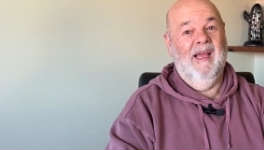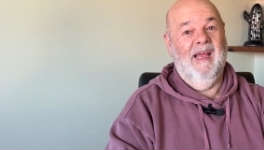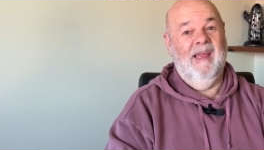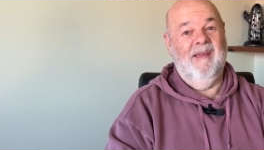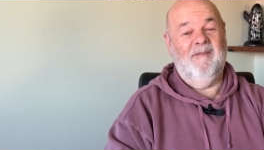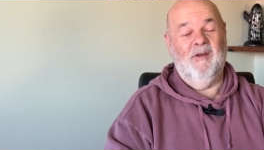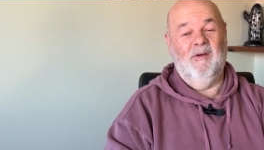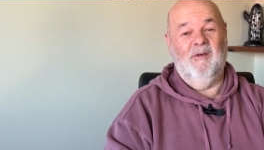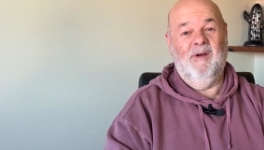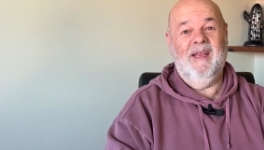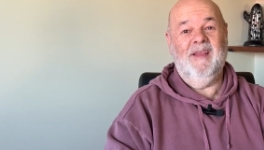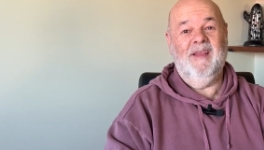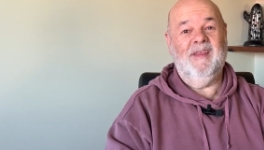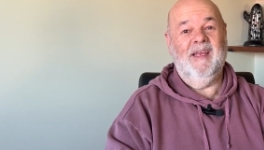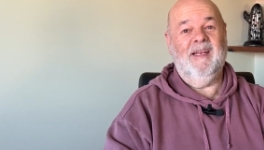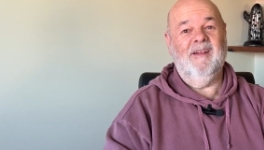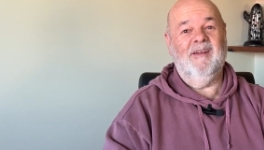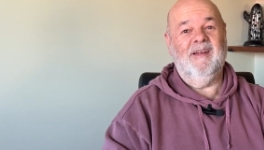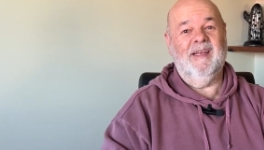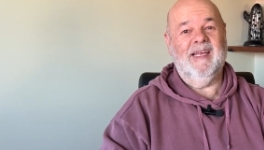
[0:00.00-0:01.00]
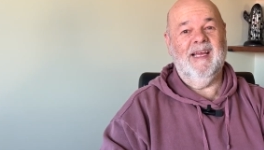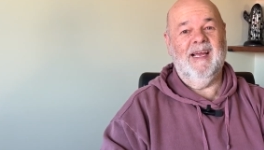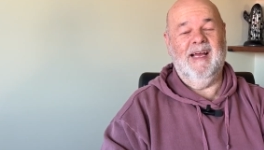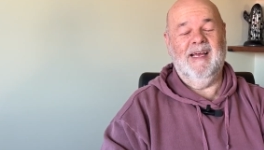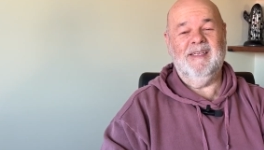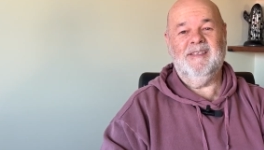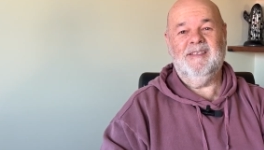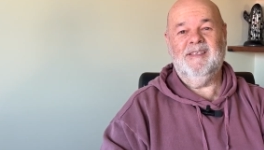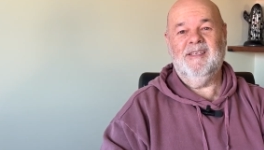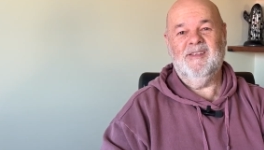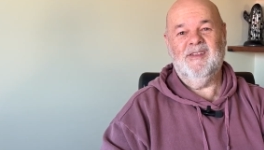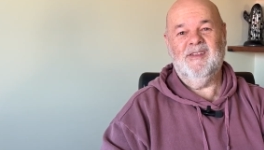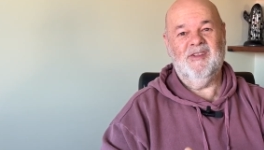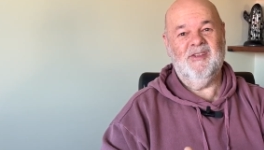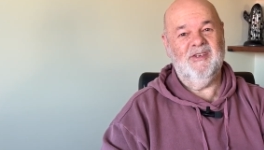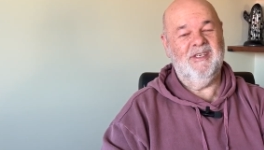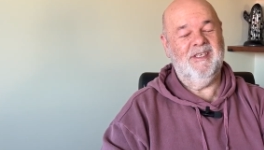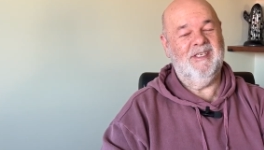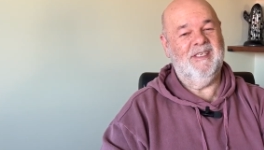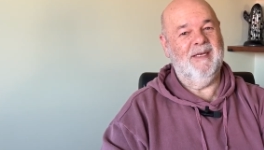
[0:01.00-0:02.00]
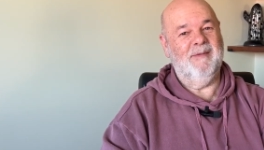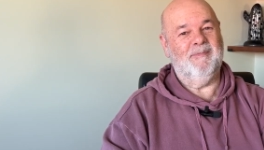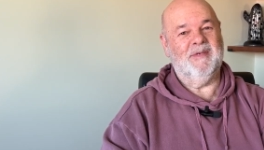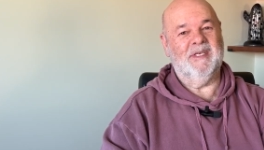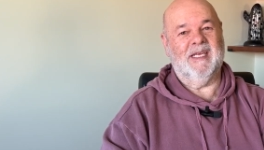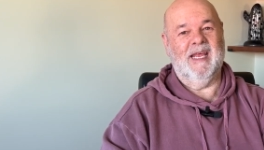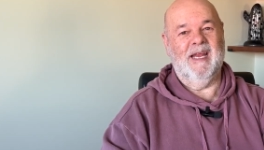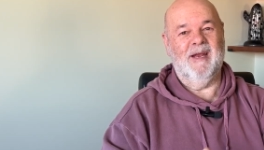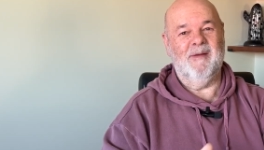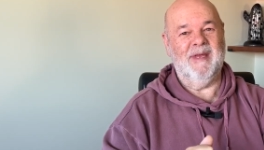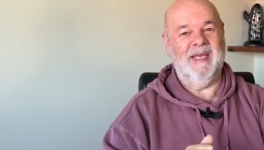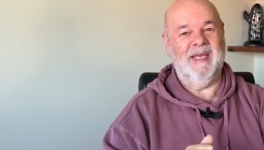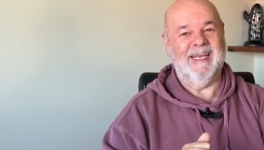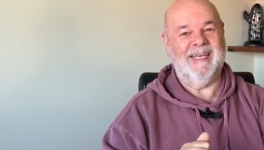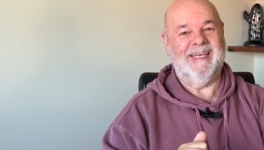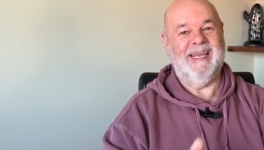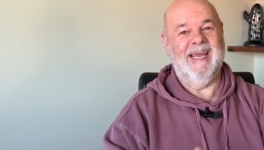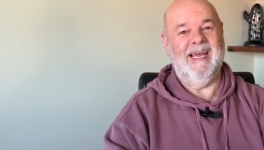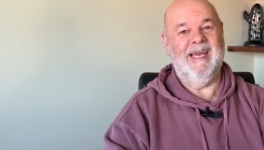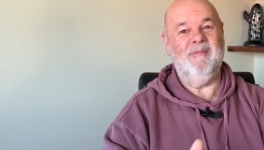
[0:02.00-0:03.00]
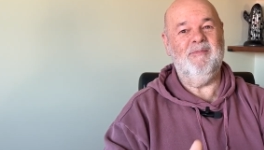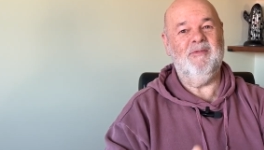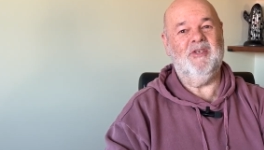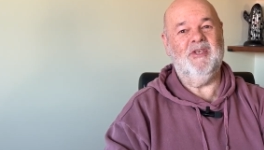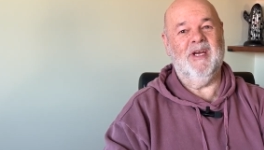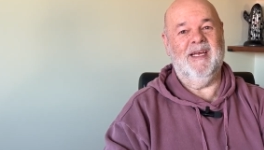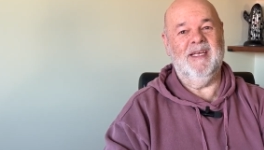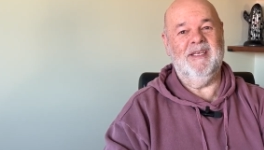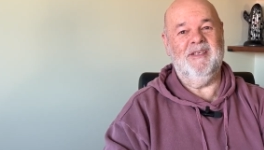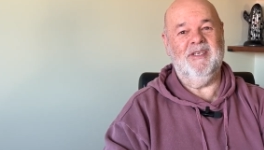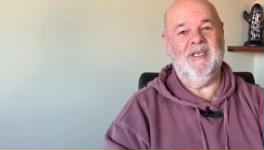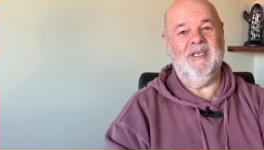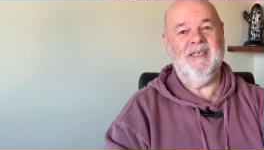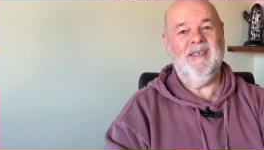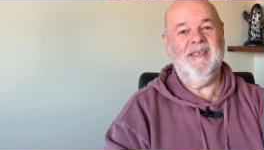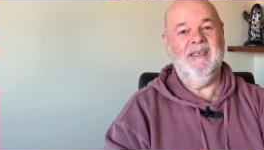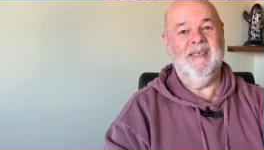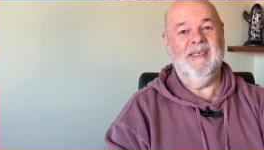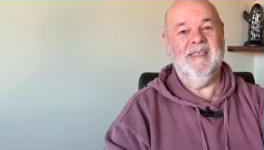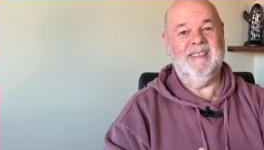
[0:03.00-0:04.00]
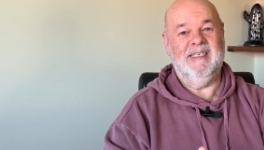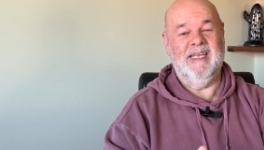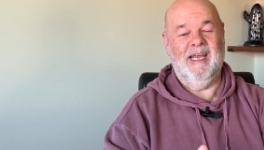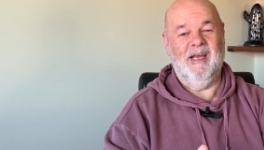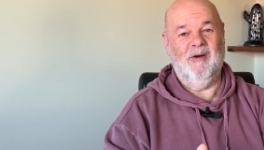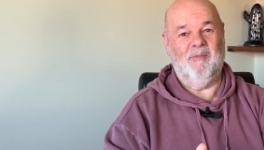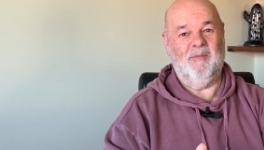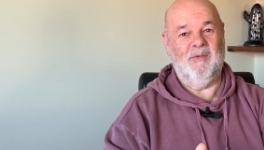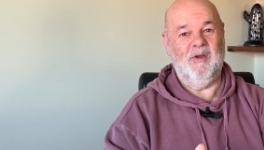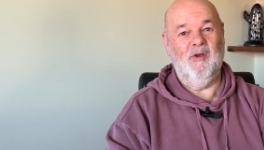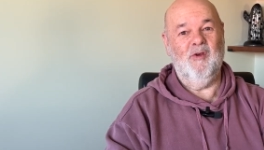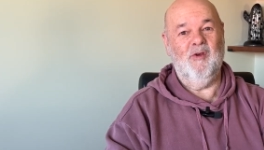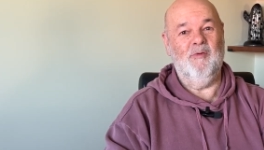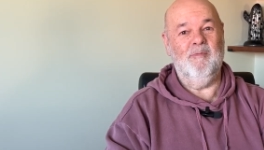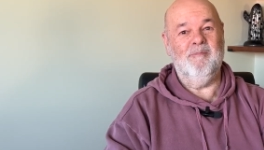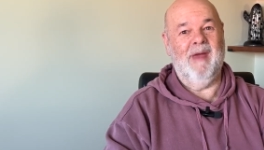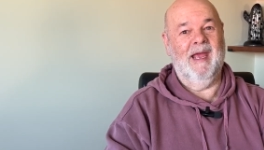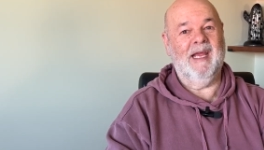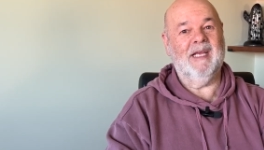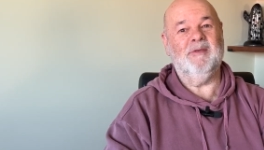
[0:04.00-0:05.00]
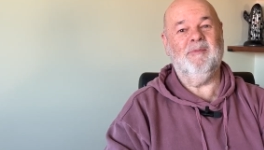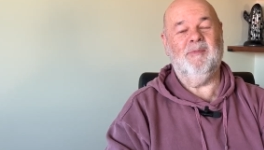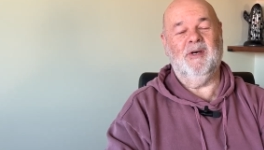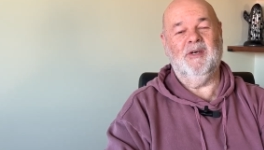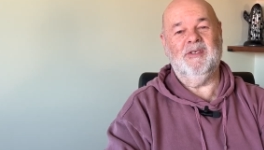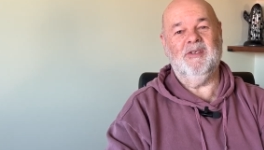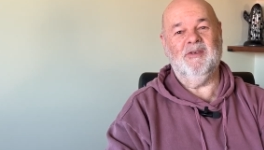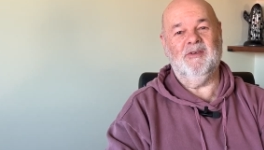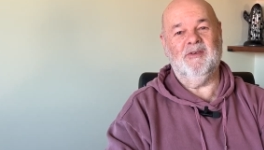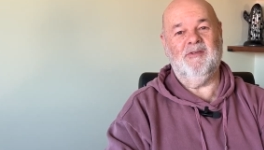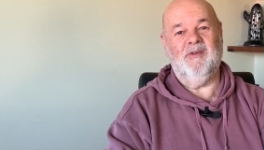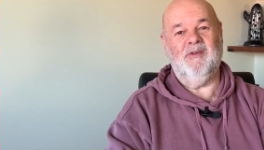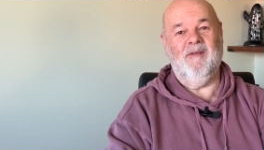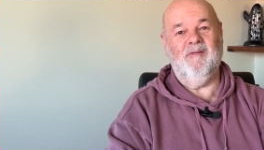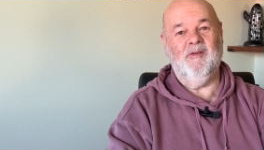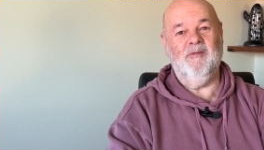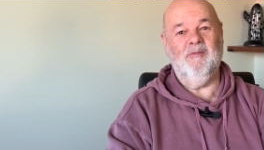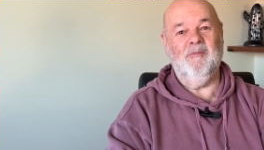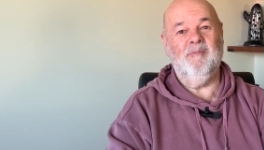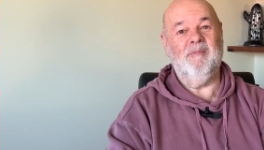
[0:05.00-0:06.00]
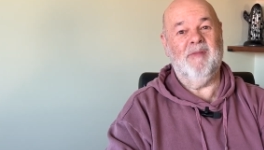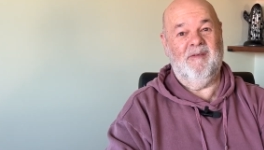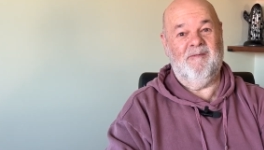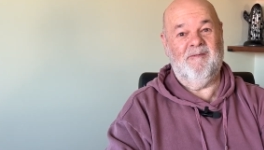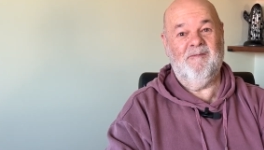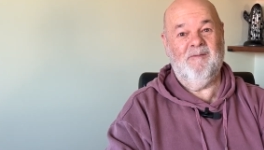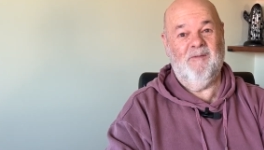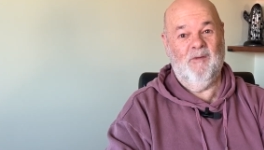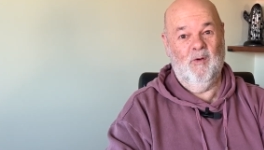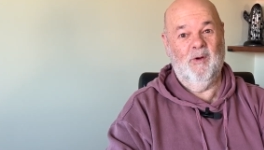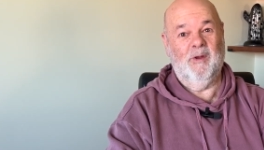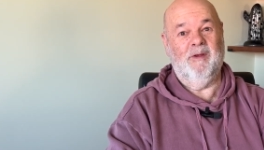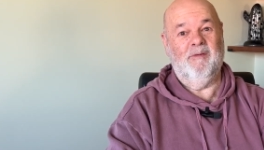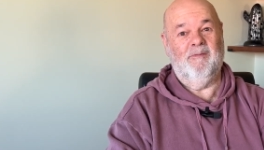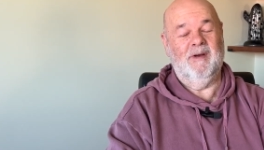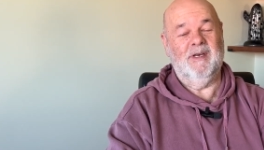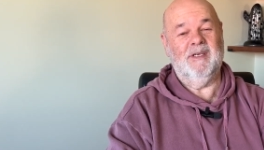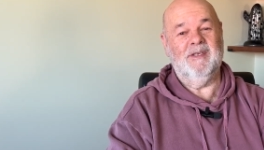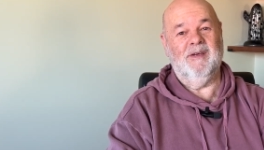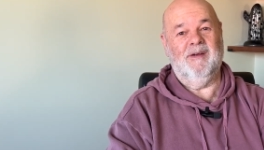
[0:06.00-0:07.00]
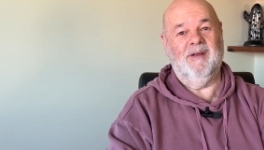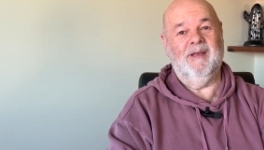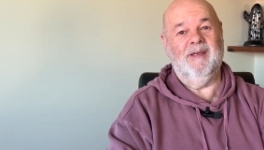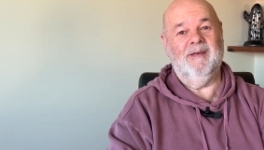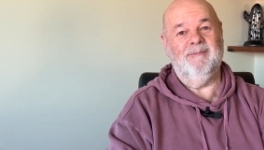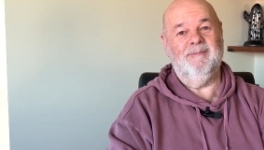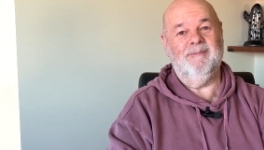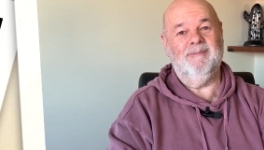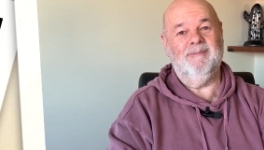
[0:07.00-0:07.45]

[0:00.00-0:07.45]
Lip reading: If you're anything like us, these tips are going to be a game changer to help you maximize your travel before you retire.